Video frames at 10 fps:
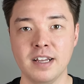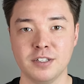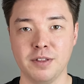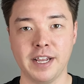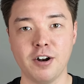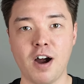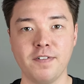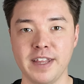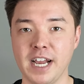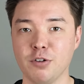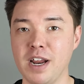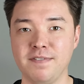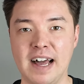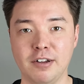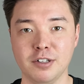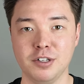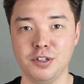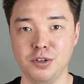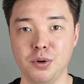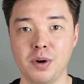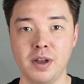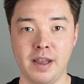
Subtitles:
so they can offer that great value to you